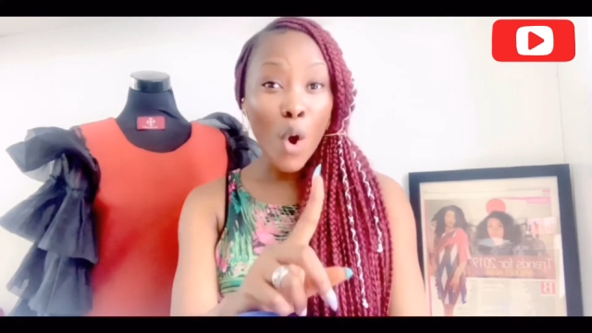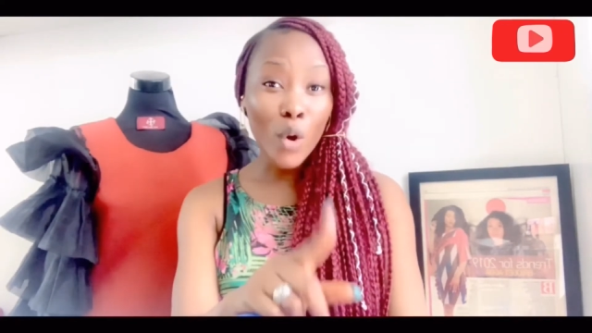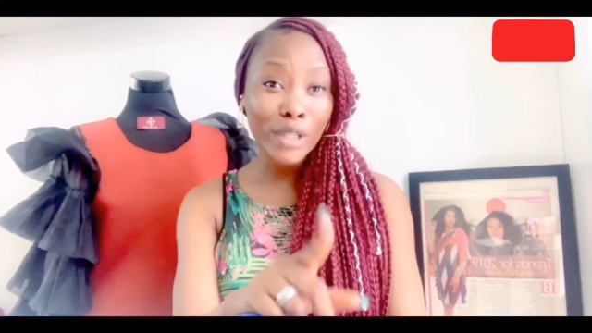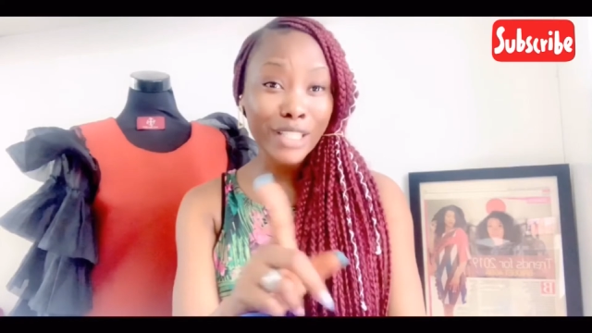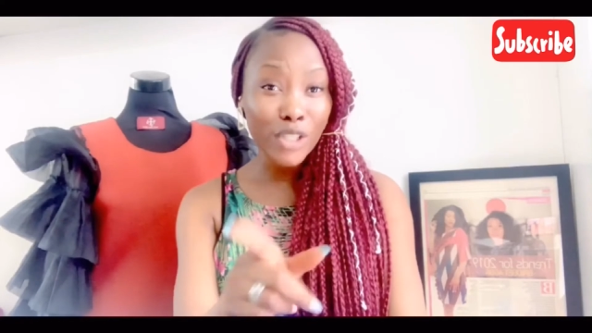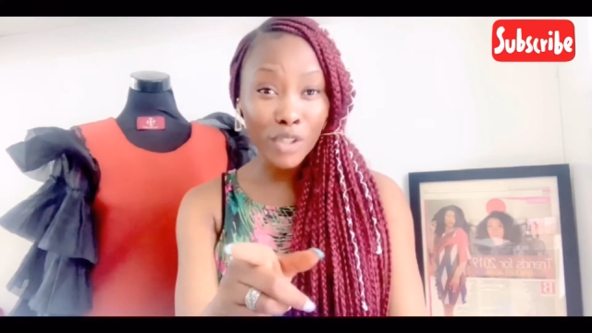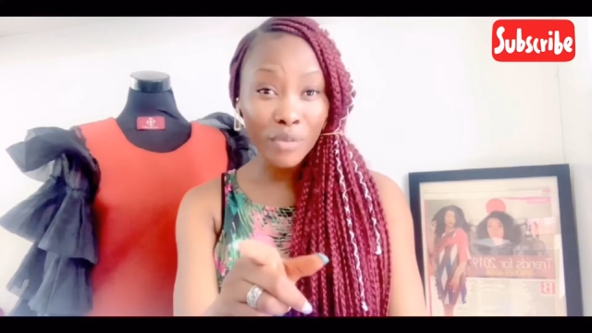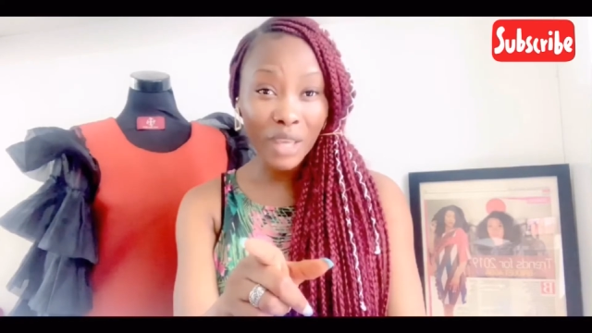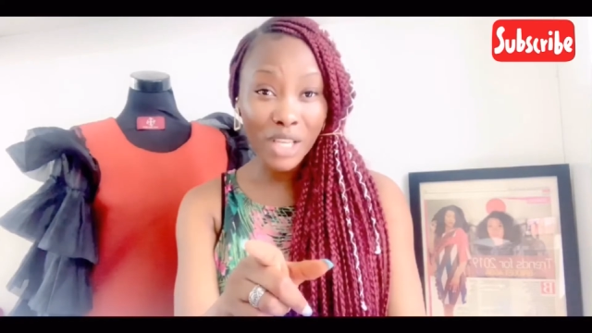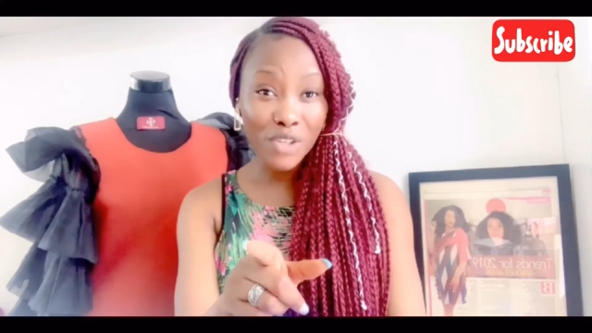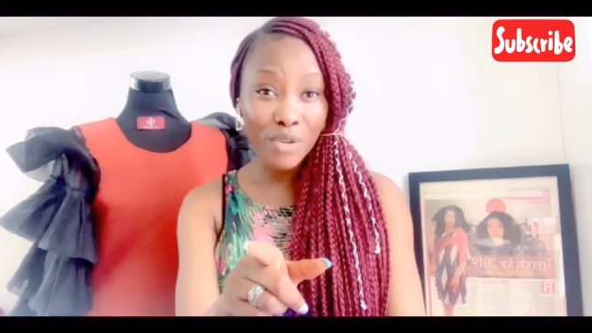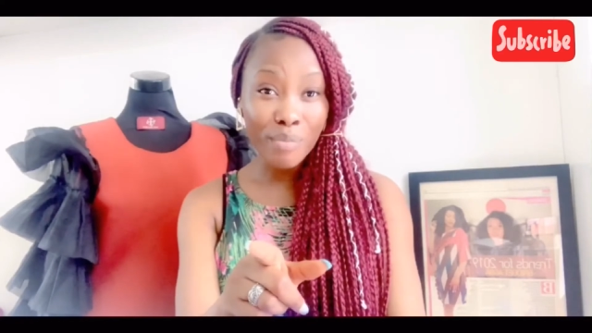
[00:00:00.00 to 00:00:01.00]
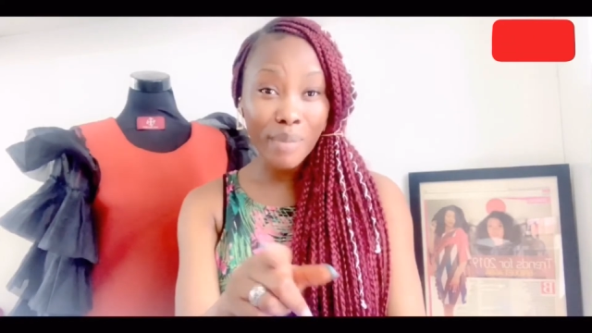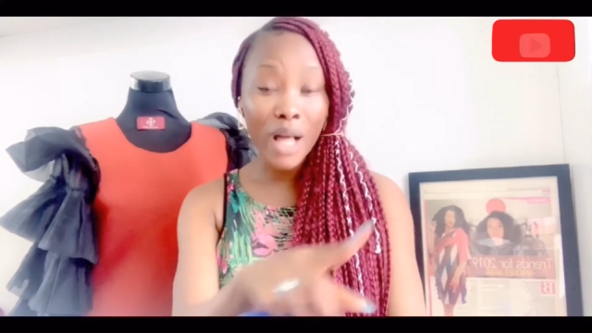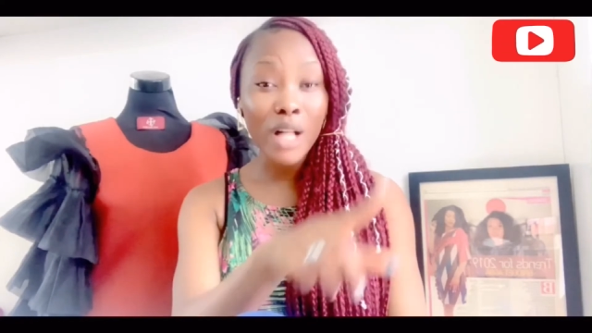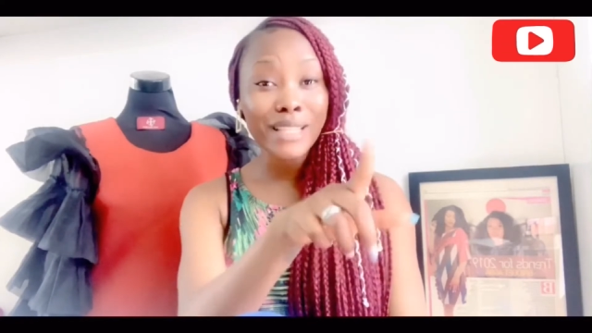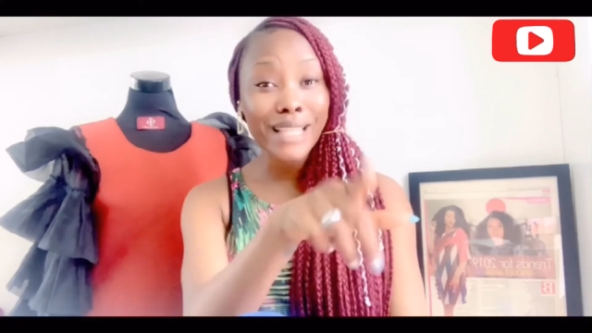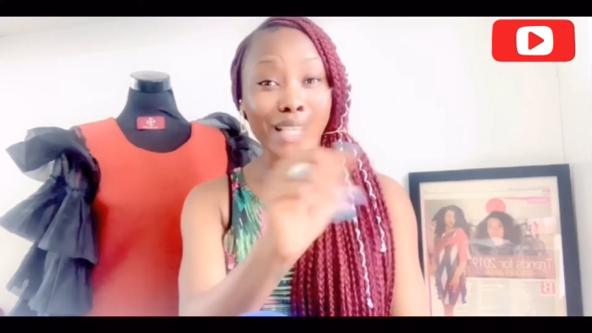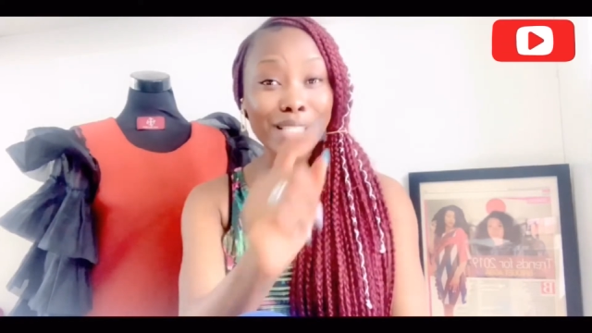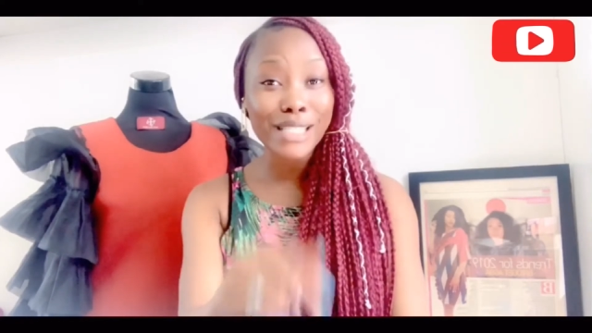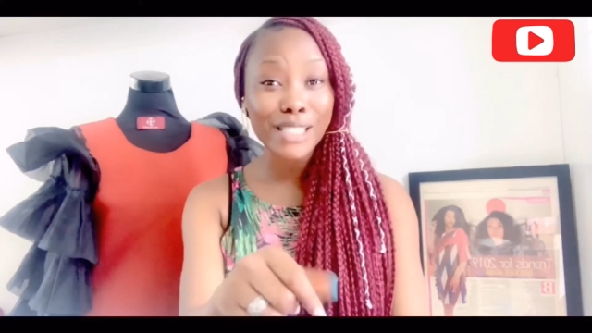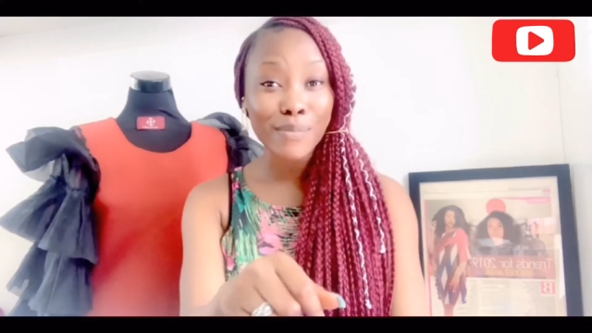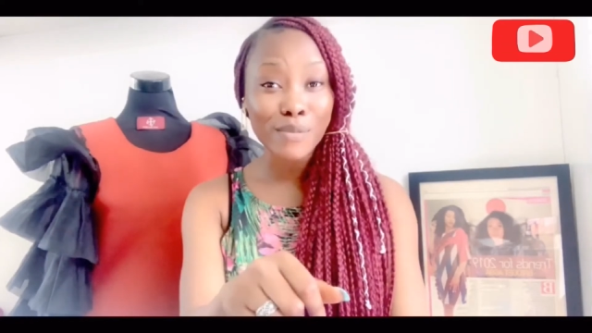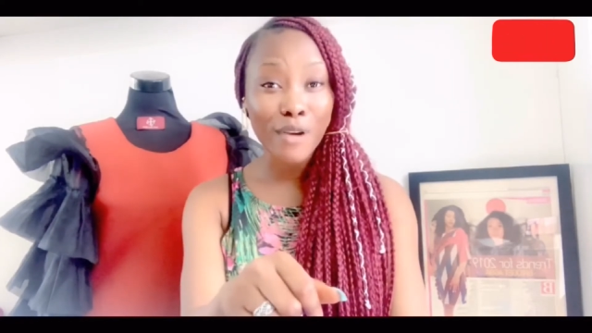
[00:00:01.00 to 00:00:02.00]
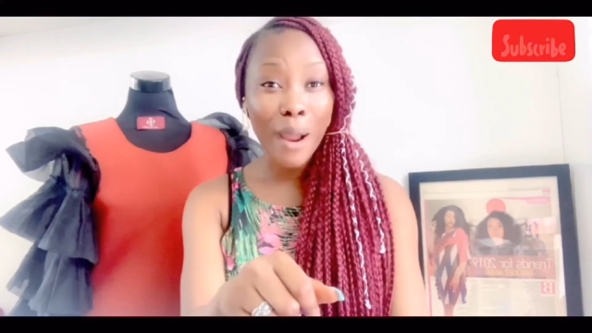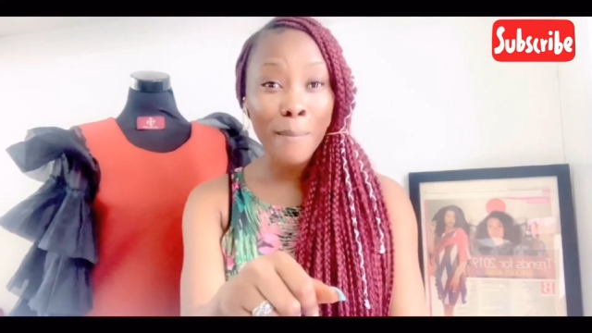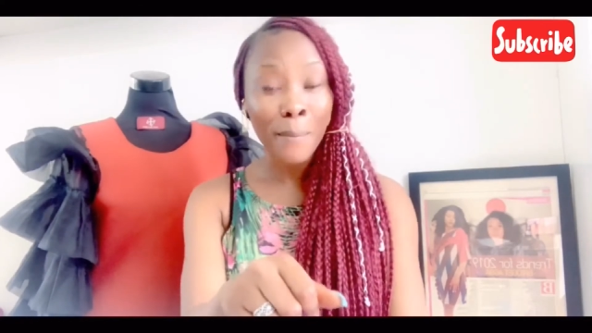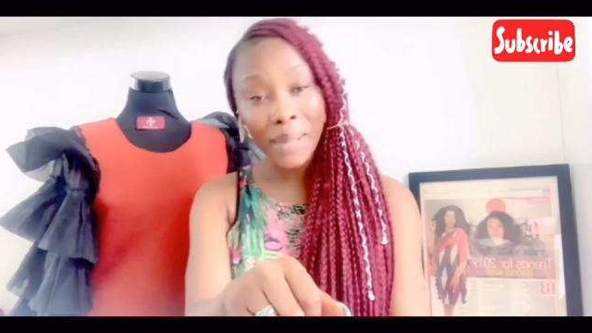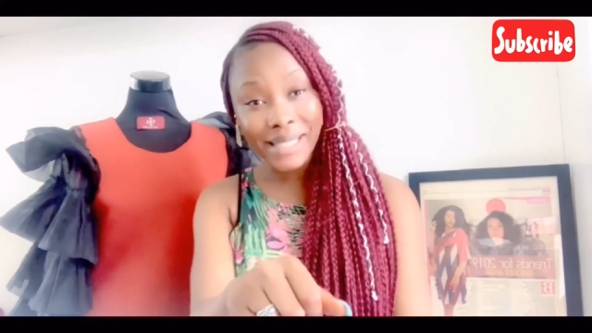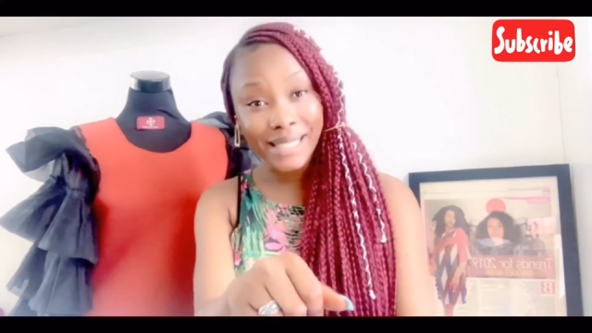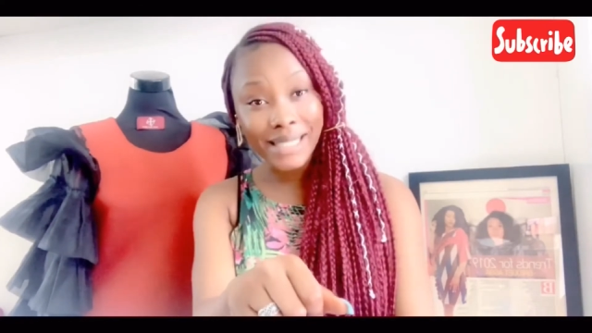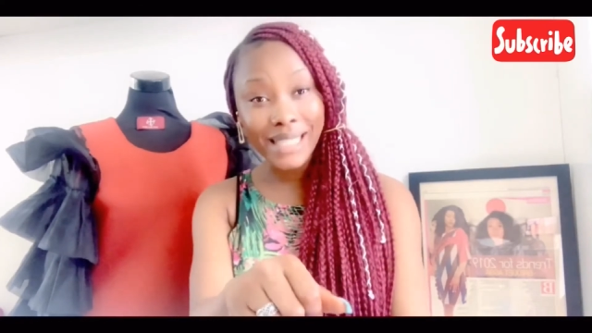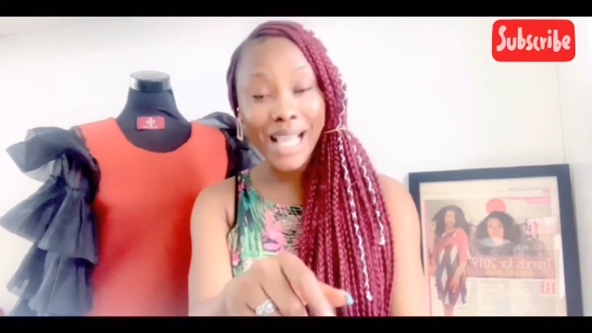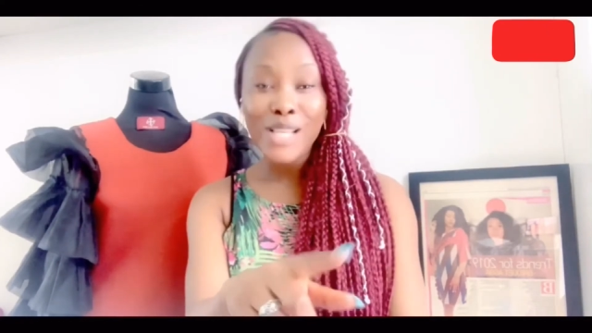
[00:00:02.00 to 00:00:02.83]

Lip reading: on the notification bell next to the subscribe button